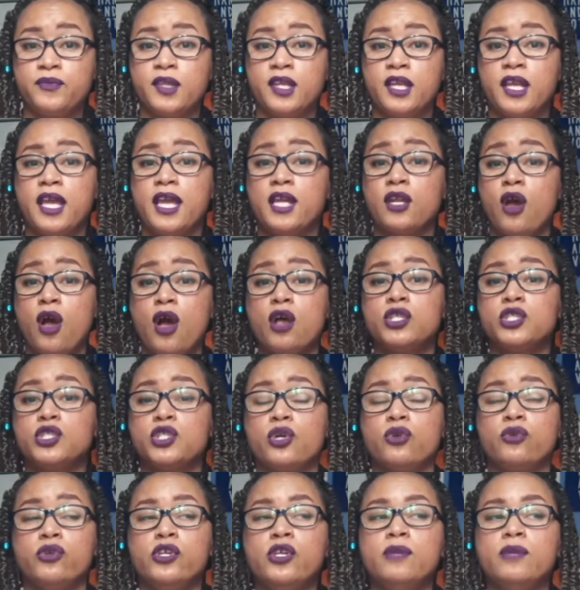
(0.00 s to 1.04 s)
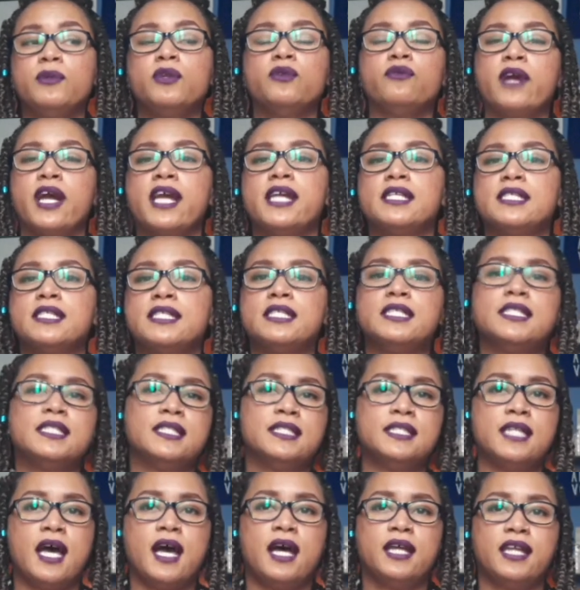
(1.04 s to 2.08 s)
And also, human rights is
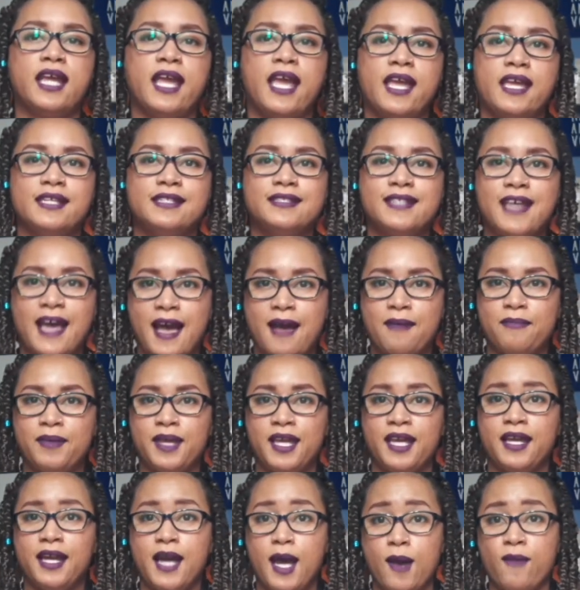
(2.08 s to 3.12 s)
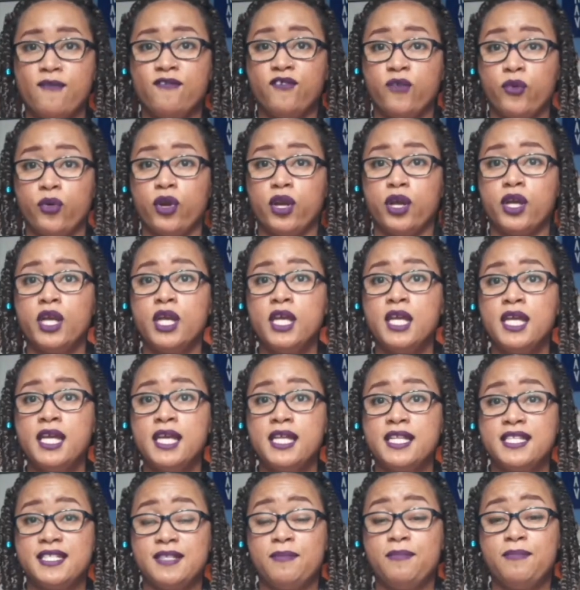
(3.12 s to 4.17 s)
not a topic up for
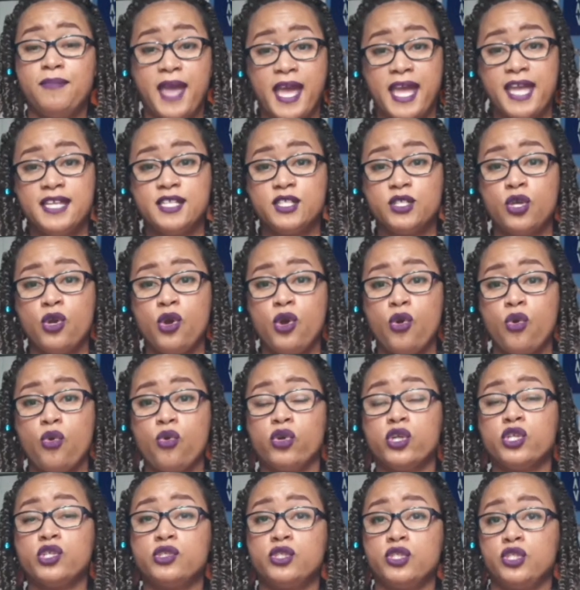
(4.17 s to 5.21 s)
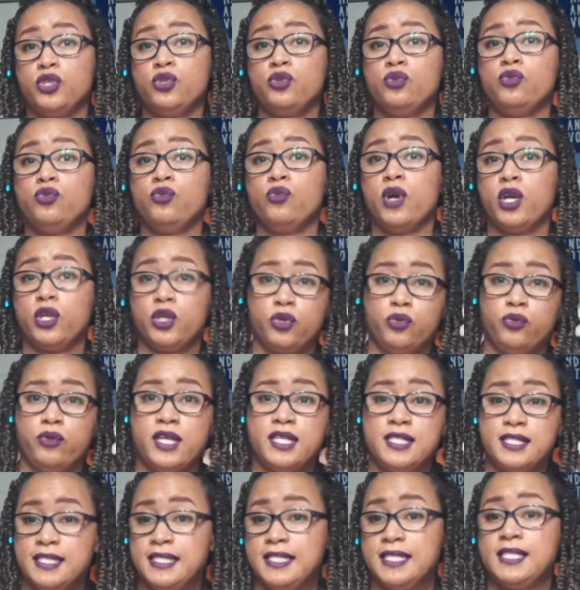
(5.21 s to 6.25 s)
debate or to agree
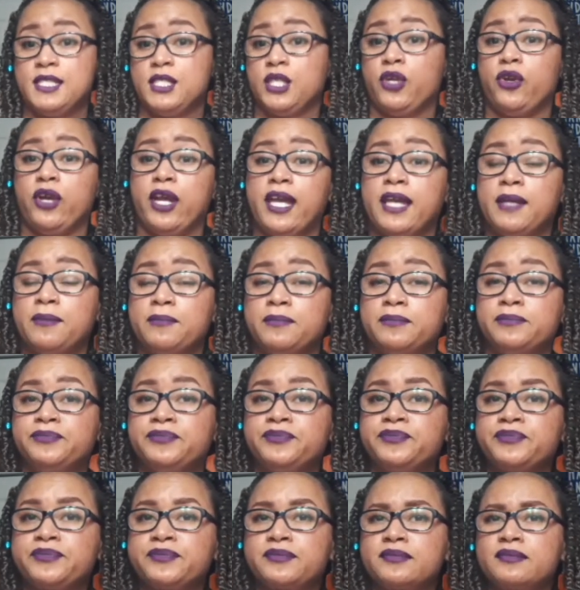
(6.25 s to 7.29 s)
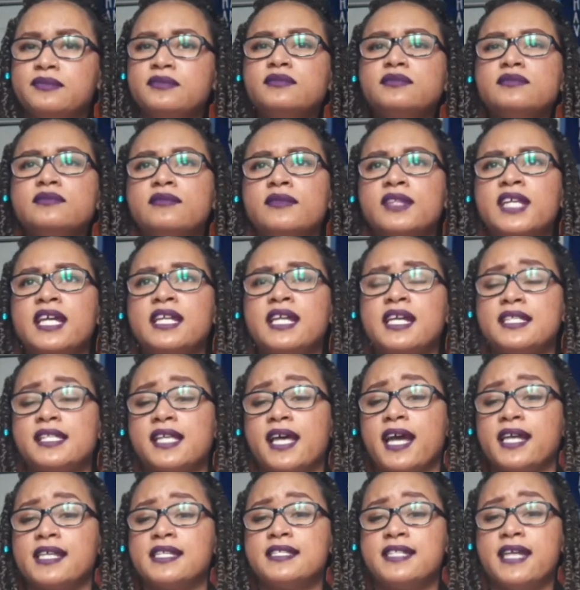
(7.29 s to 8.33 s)
to disagree. And as I
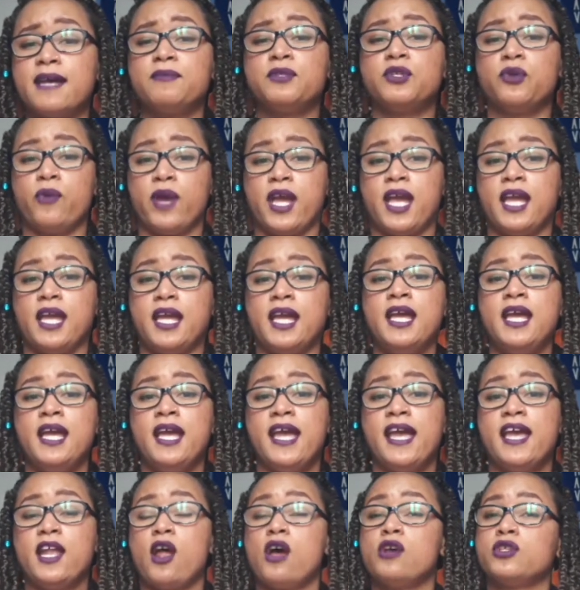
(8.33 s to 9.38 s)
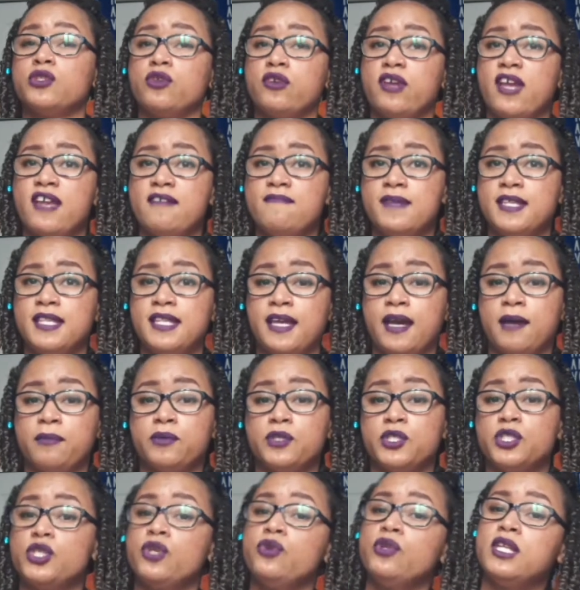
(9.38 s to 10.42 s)
stepped away, it also gave me the
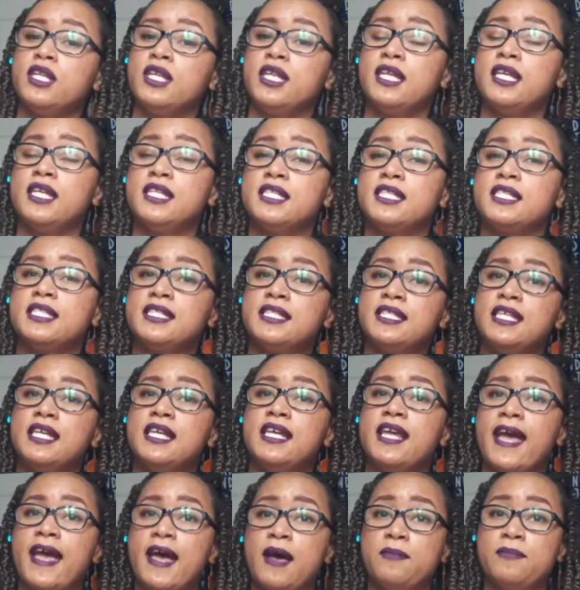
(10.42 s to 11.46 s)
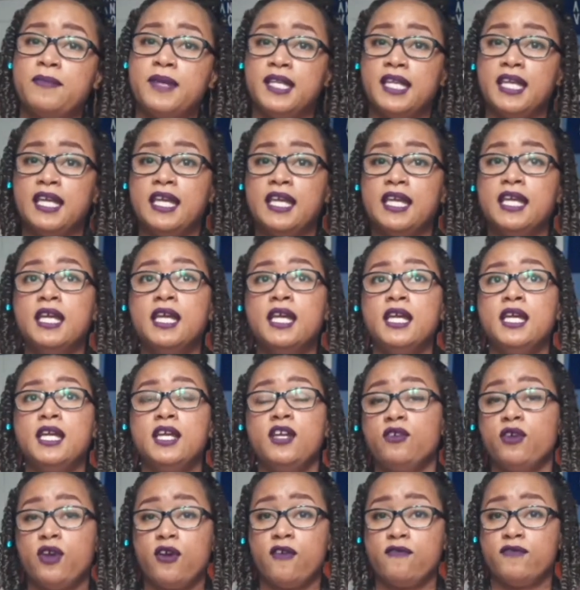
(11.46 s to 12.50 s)
opportunity to see how many
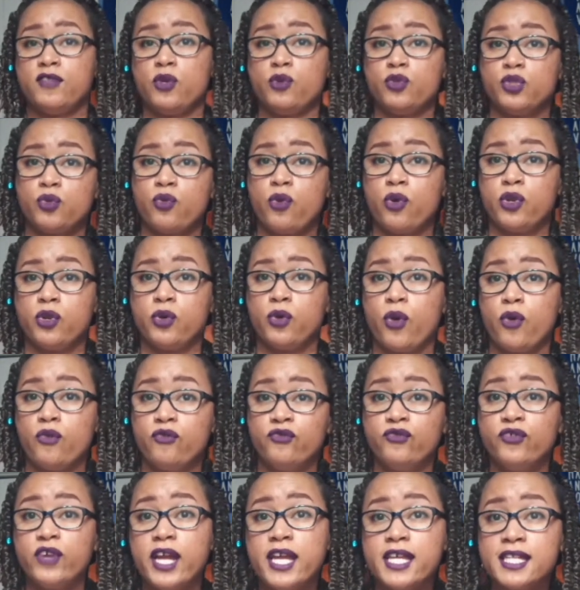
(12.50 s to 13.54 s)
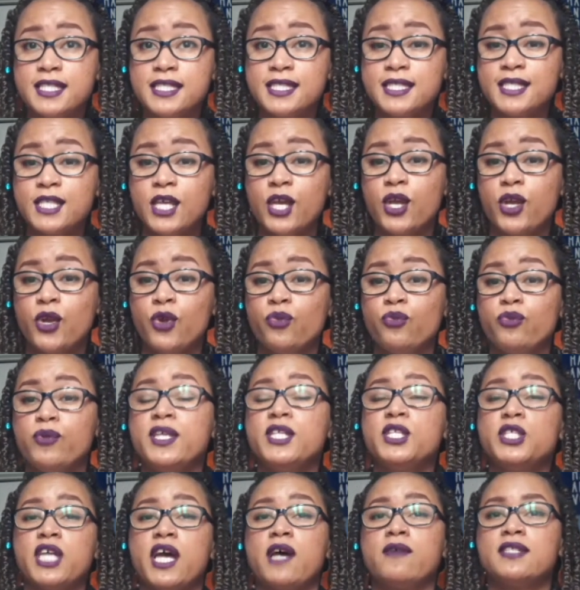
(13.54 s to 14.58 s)
of those quote unquote friends
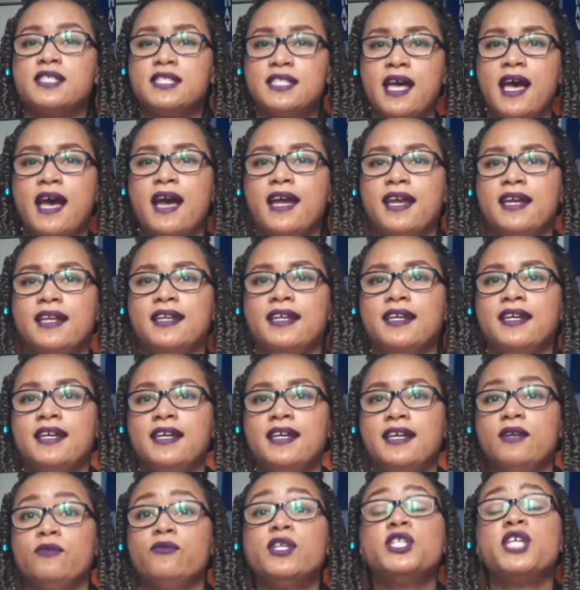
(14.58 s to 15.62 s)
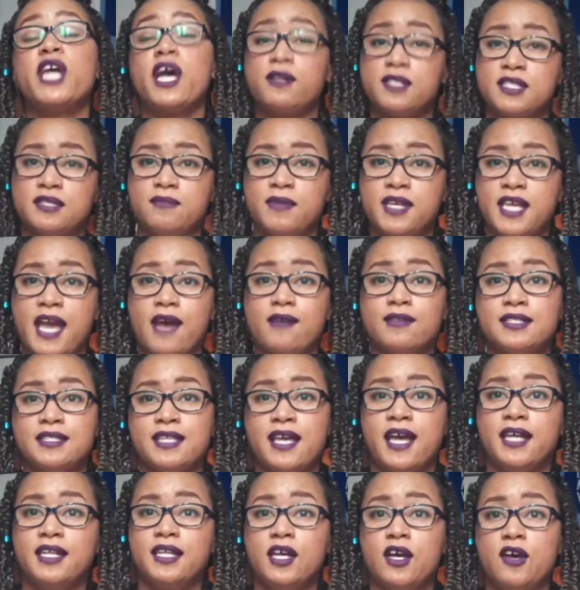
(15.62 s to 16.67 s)
reach out to me
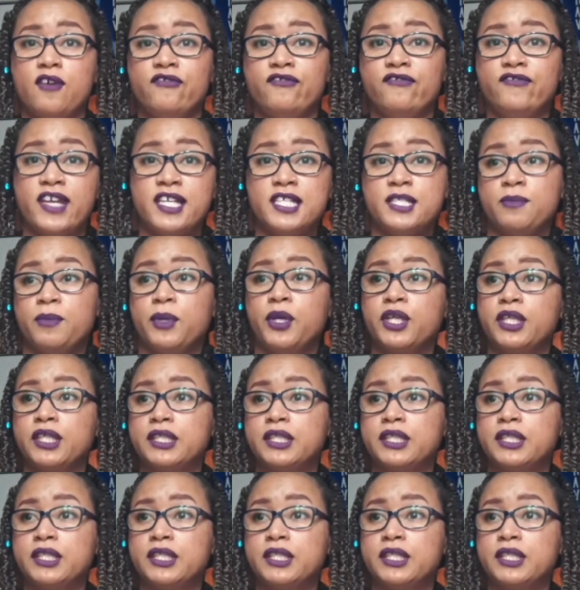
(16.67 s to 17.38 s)
outside of Facebook.